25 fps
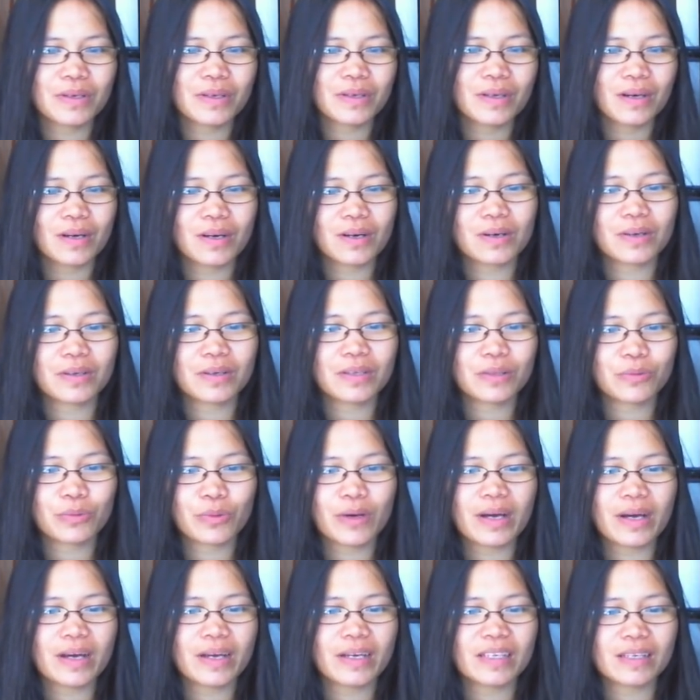Oh, he
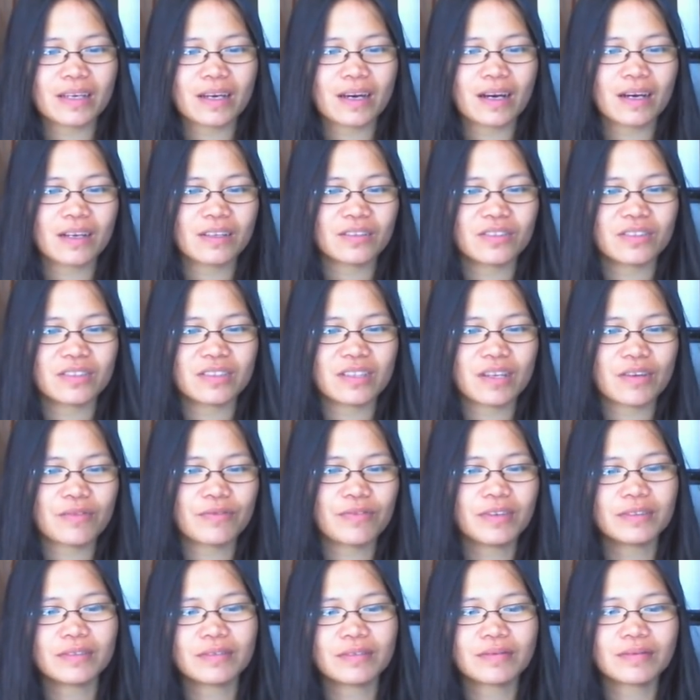was
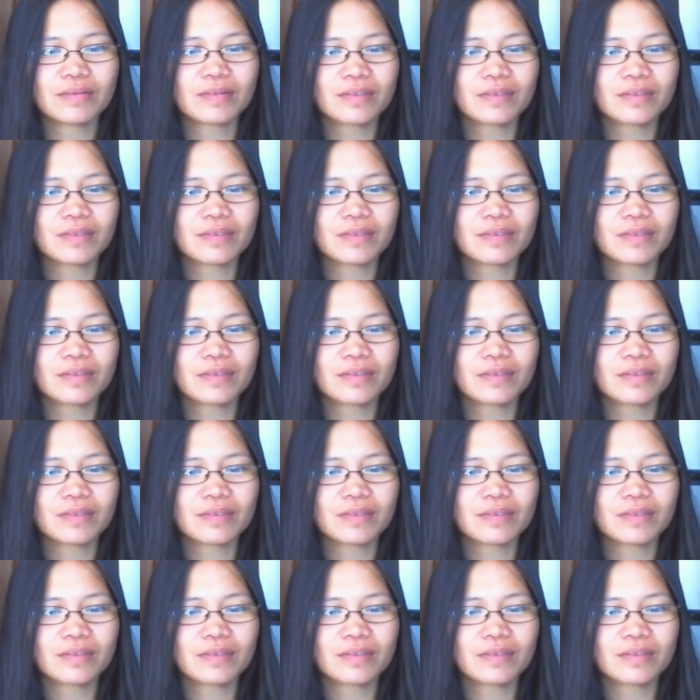Jevon